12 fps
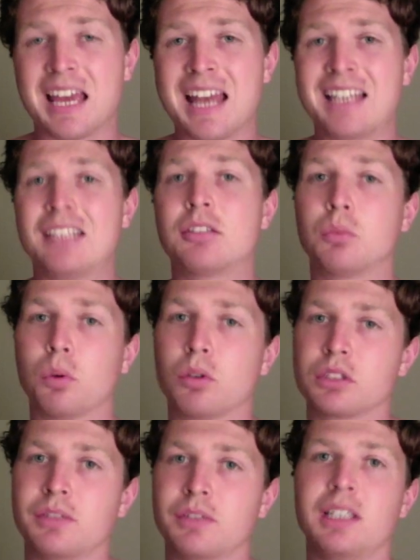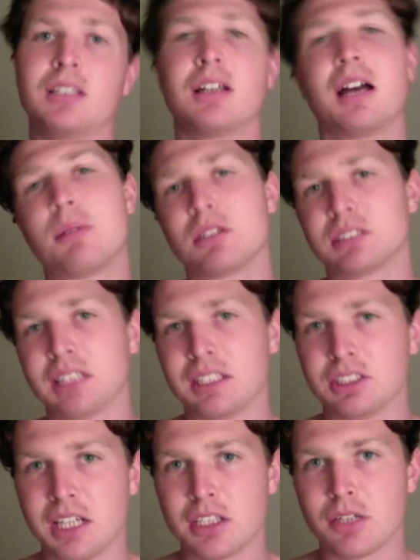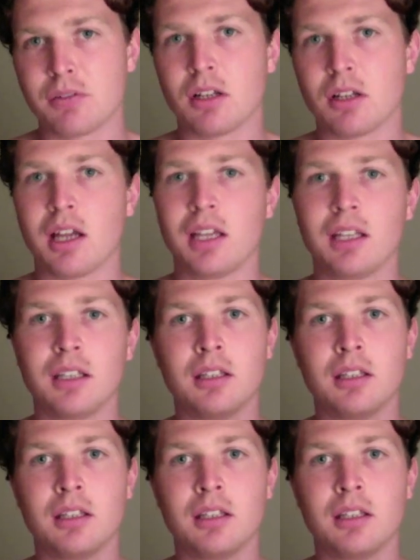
heading towards a vegan diet. I'm not saying change overnight.